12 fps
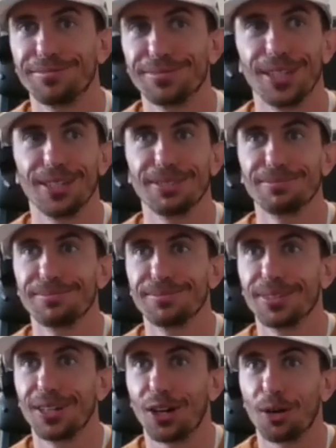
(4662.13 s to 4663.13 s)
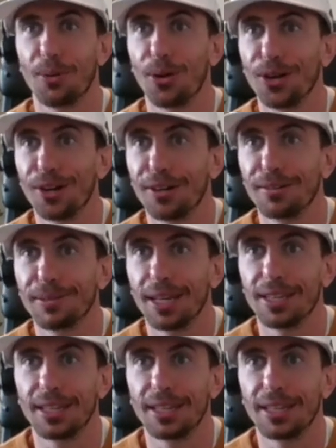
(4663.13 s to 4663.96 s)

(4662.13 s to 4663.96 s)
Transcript: you know, our partner as,